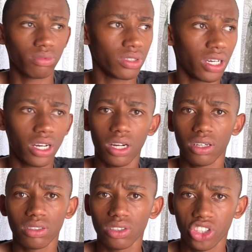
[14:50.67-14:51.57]

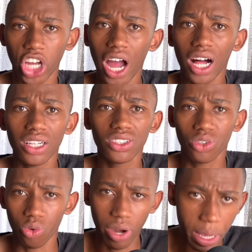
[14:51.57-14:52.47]
the
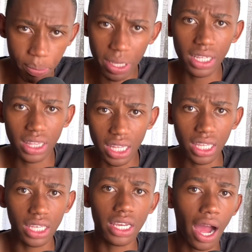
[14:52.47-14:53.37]
child raping
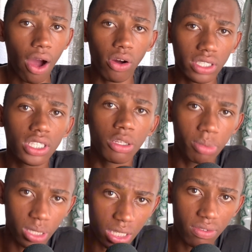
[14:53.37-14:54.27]
thingy. I honestly
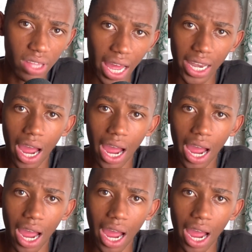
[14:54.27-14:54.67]
believe that.